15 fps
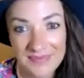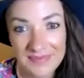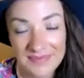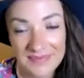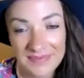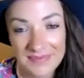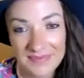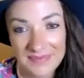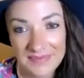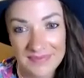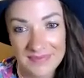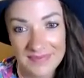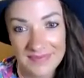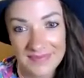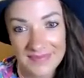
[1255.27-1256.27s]

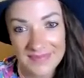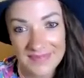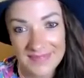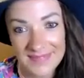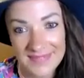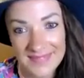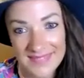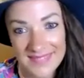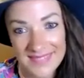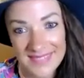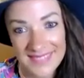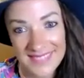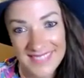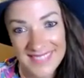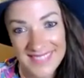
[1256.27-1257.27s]

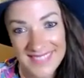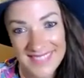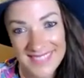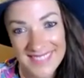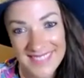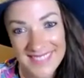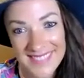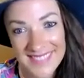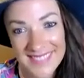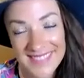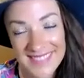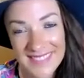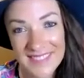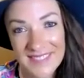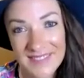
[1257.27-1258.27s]

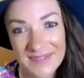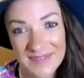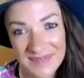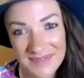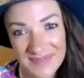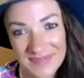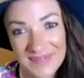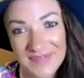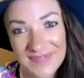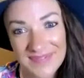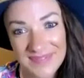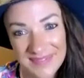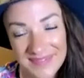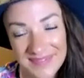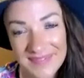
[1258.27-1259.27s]

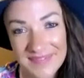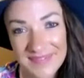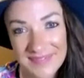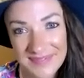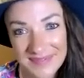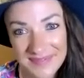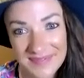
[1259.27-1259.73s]
(not speaking)